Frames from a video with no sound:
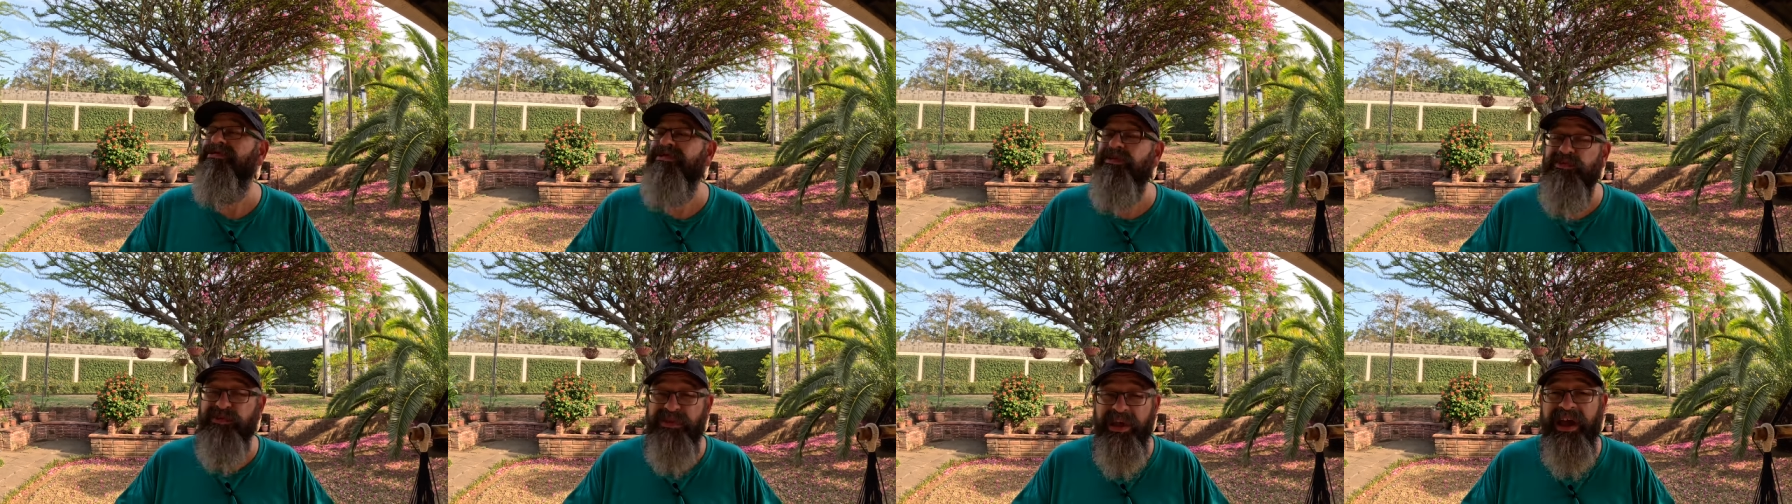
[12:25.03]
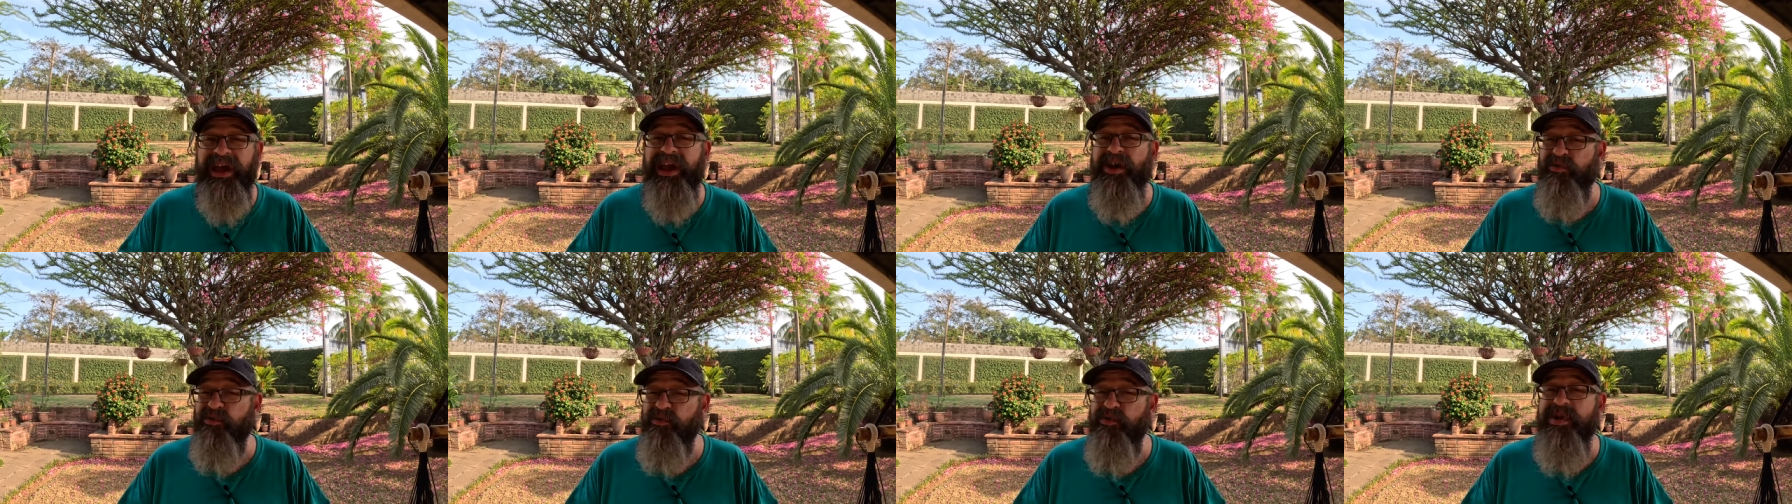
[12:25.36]
some that
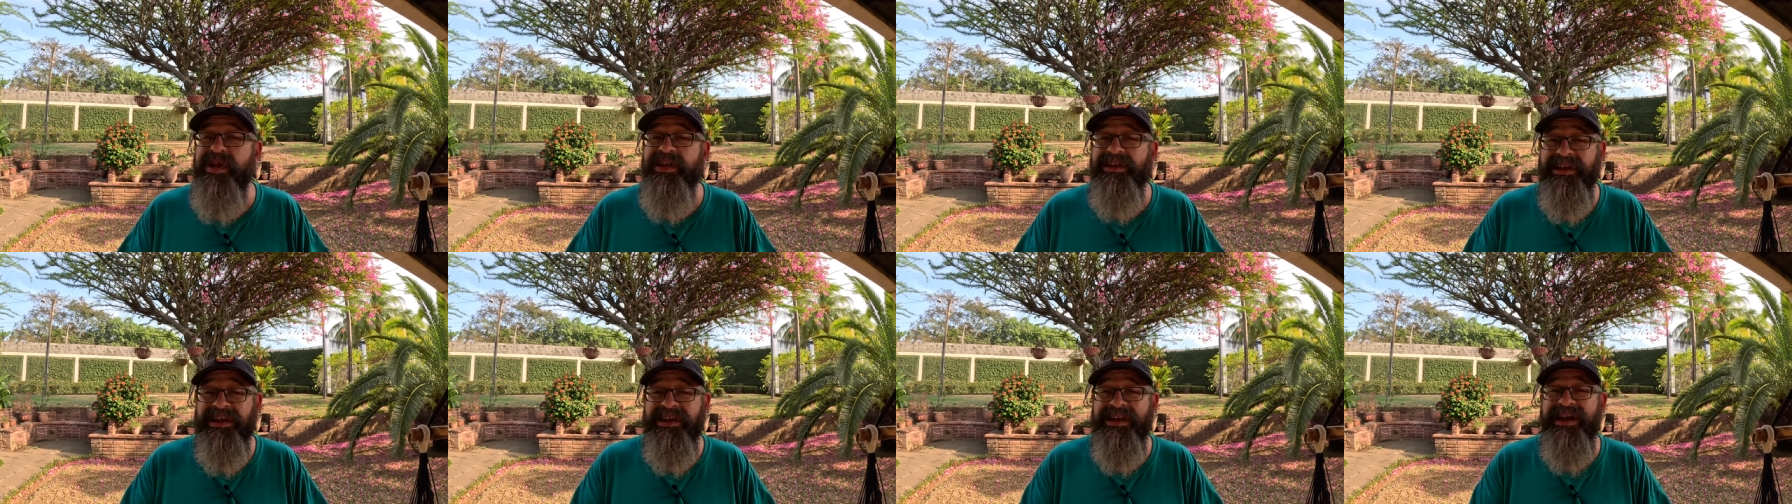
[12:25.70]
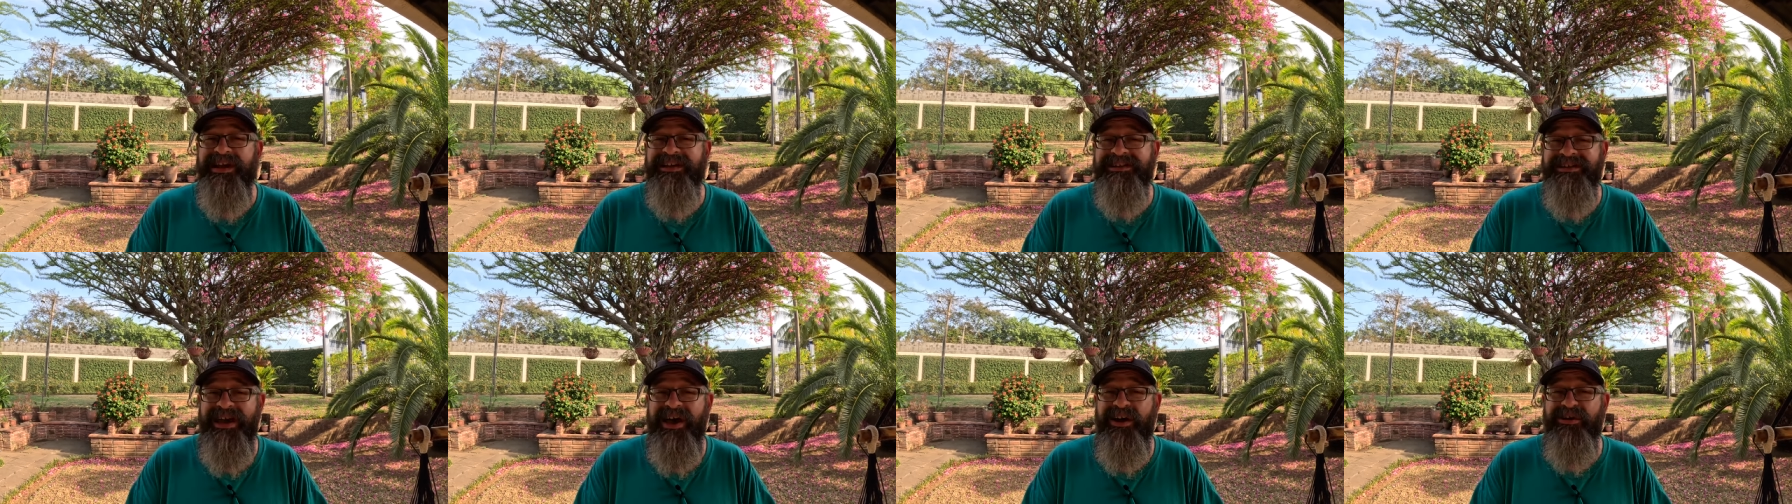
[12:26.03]
get really
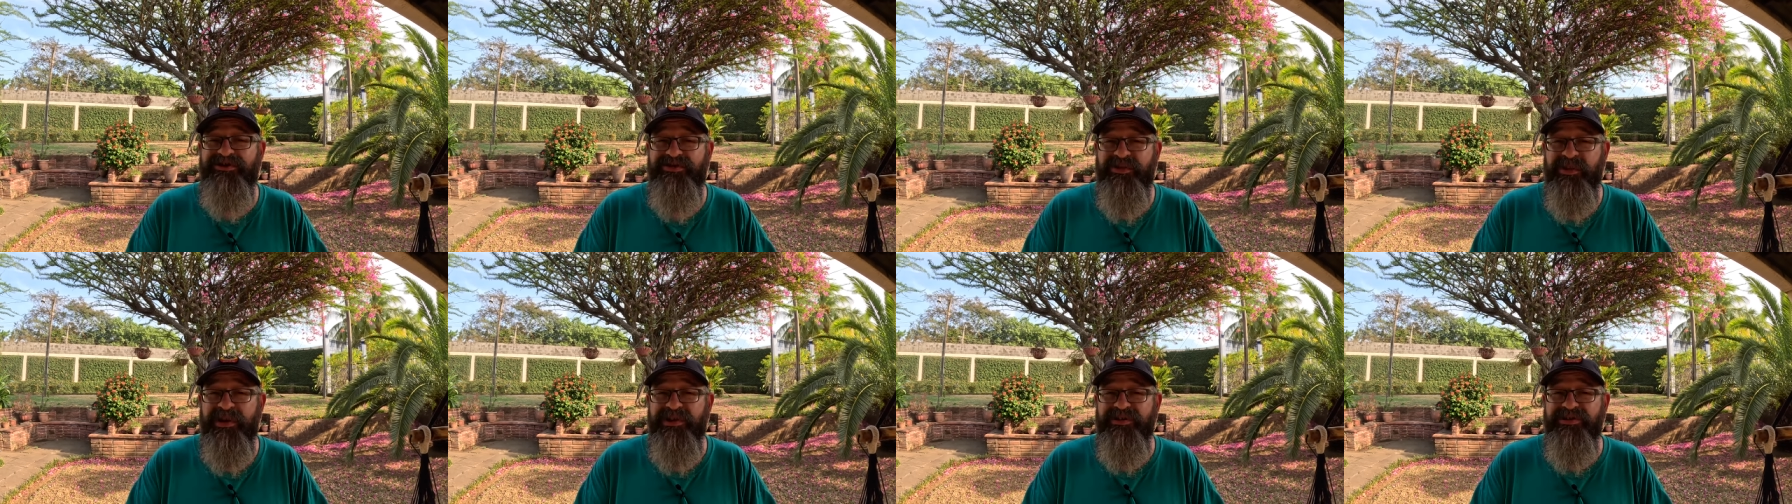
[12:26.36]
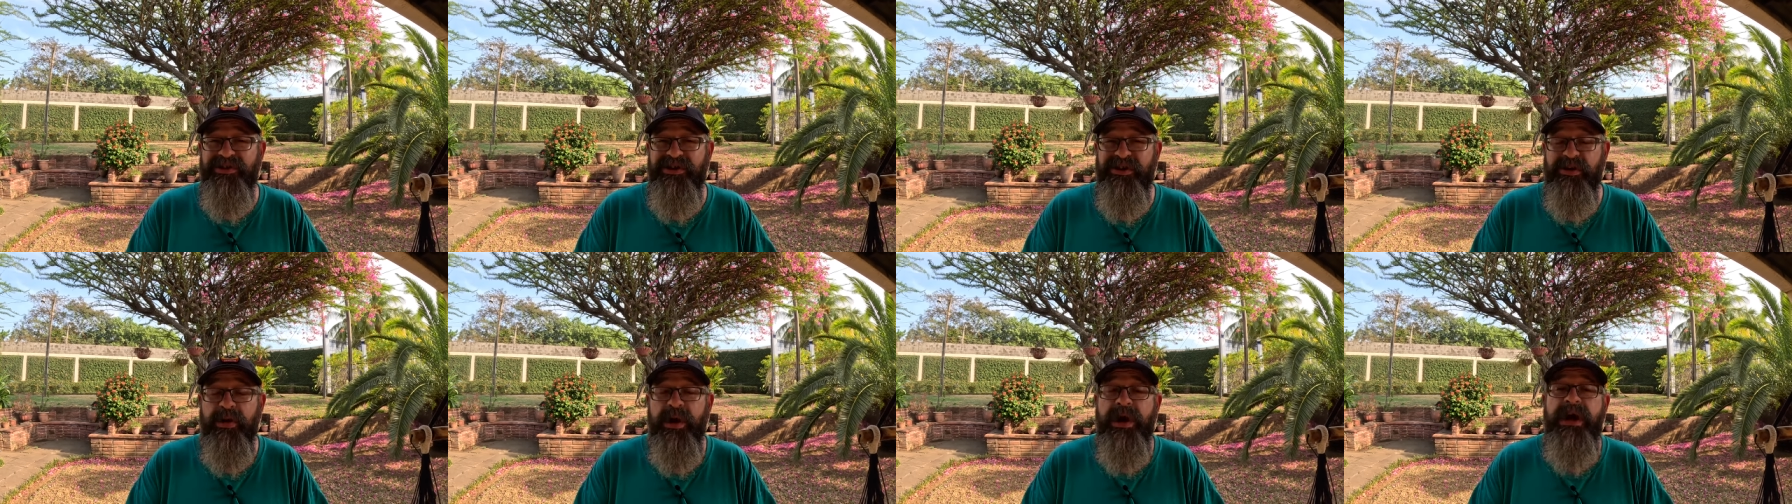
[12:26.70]
nice elsewhere
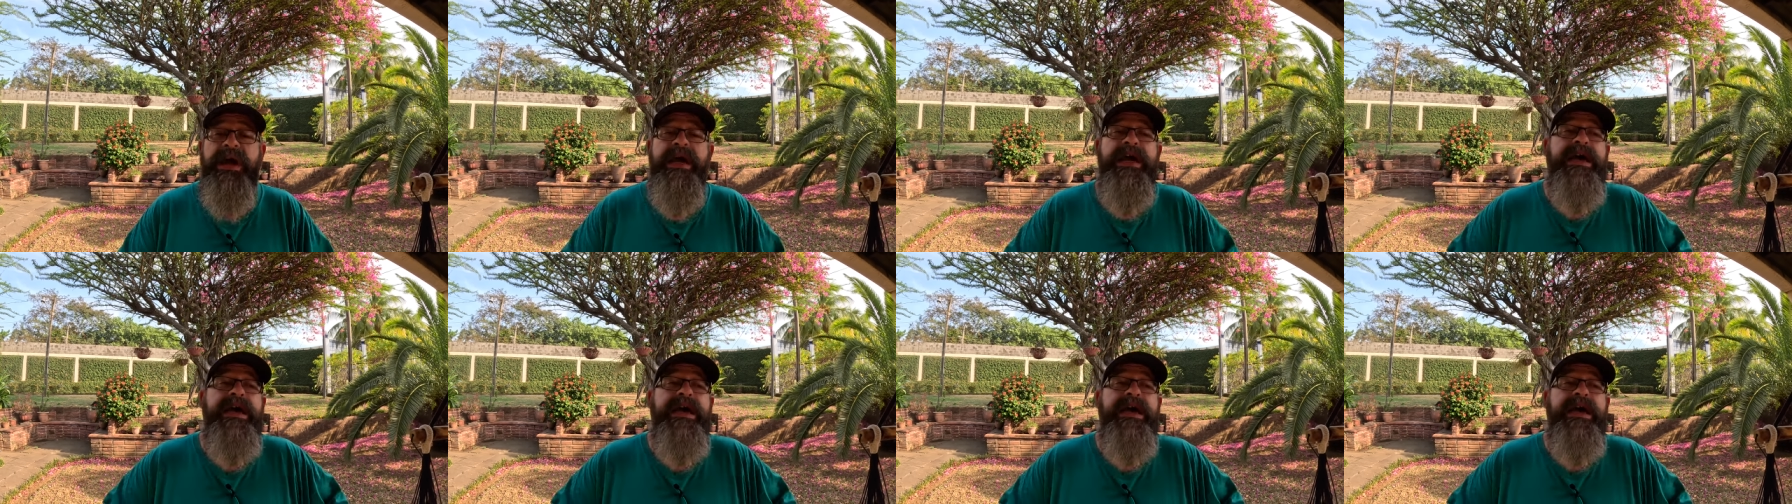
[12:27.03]
too.